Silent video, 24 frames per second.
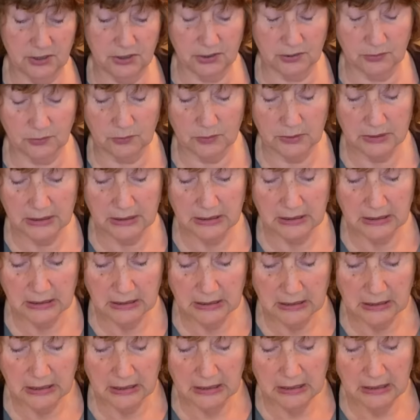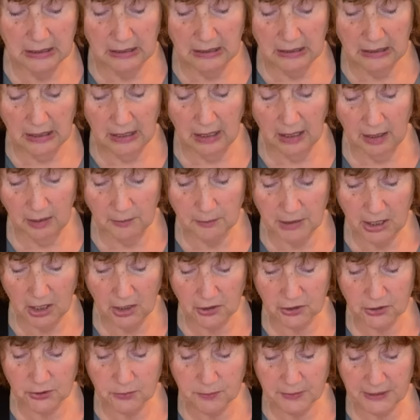do.
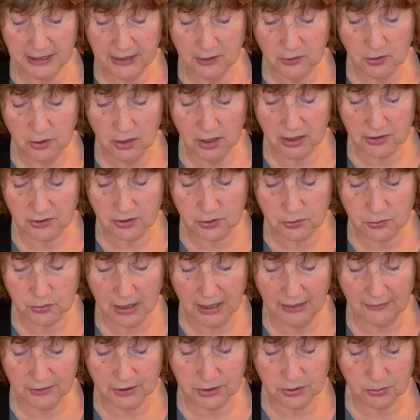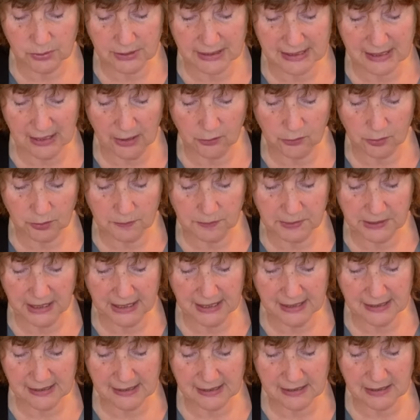Are you being called to travel to a sacred
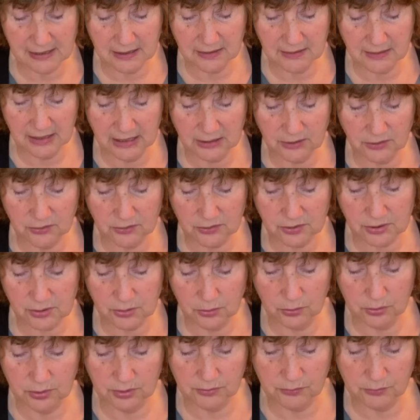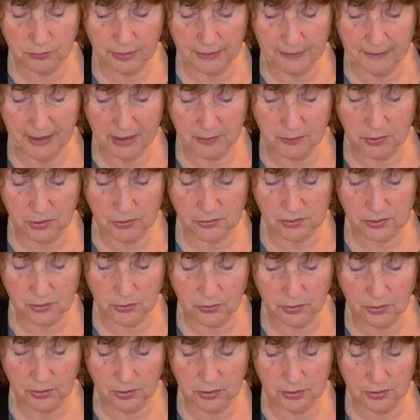place that your soul remembers,
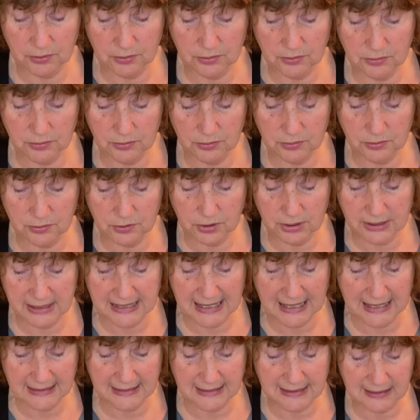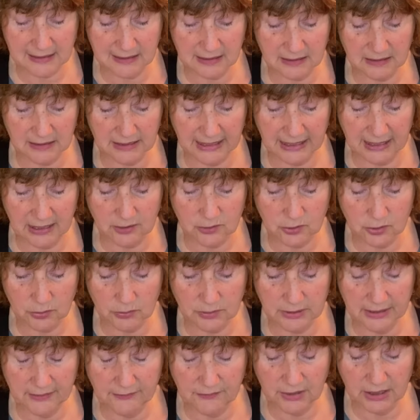or to tend to the land you
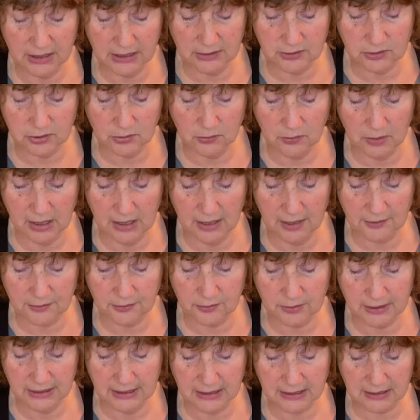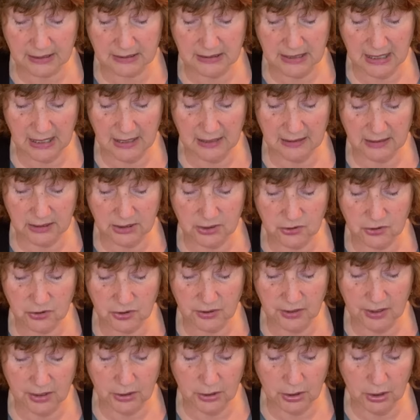live on, to honor and acknowledge
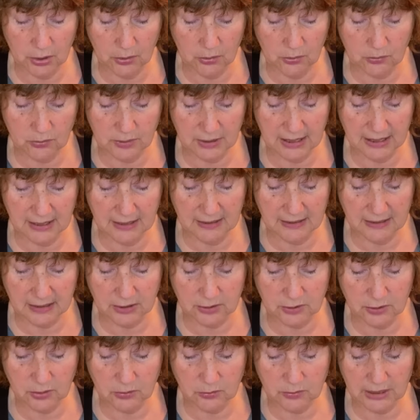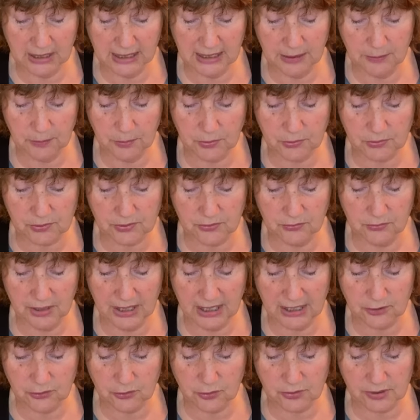the known and unknown keepers or
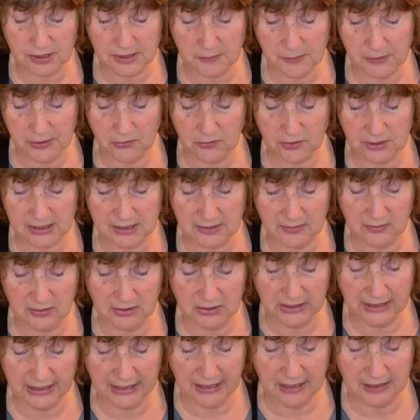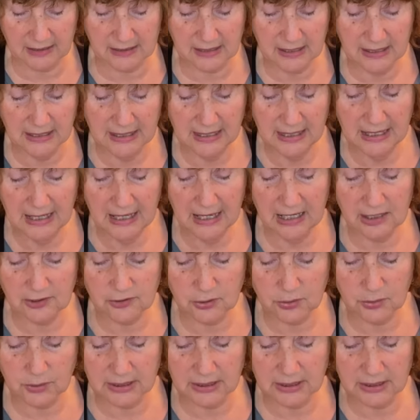nature spirits of the land. As you